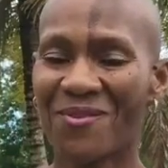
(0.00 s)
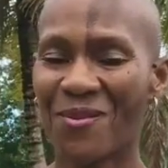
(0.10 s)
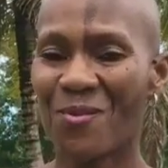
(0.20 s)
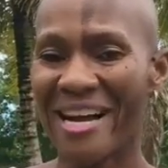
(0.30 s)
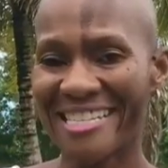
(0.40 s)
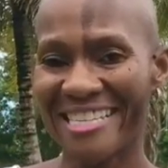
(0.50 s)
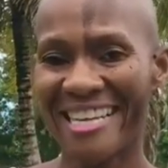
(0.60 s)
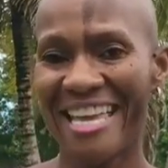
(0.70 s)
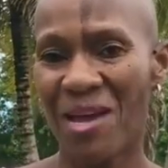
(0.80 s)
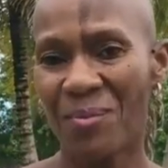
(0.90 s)

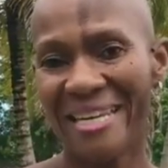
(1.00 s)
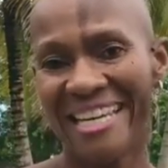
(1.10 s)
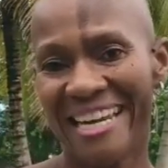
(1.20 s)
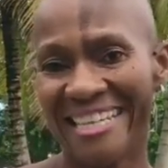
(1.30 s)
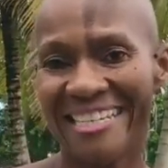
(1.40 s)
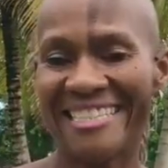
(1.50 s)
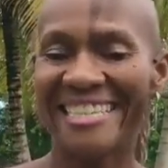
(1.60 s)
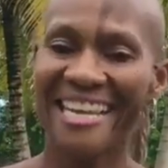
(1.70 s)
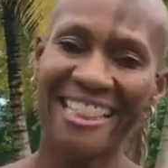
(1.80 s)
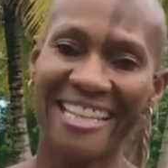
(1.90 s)
watching Ebony Ladies
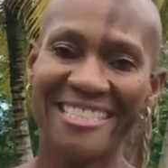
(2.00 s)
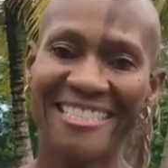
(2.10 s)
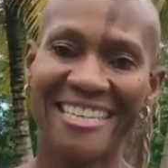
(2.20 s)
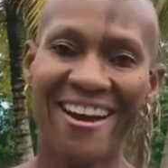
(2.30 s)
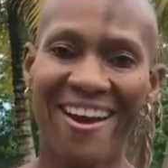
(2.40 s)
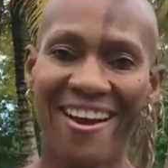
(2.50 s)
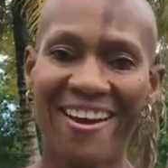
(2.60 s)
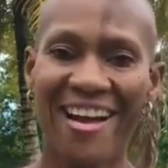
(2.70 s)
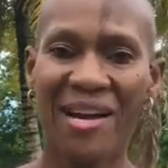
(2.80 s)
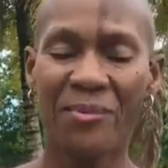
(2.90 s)
in the DR.
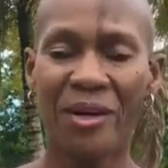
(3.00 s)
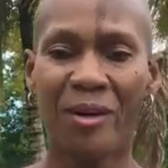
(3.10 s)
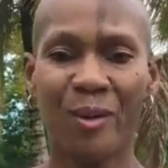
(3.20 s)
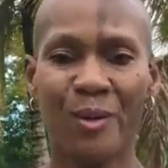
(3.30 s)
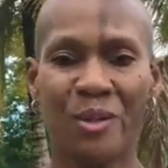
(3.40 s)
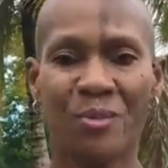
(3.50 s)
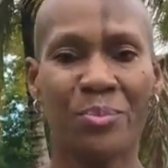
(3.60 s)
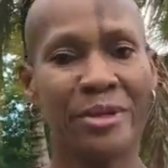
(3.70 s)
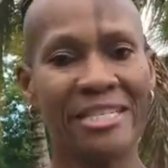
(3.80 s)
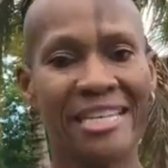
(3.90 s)
I'm your host,
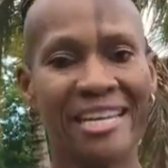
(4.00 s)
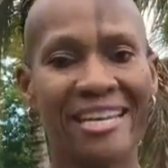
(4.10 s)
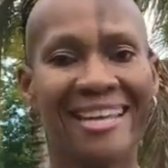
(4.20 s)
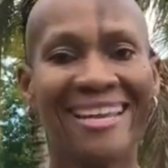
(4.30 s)
Bridget.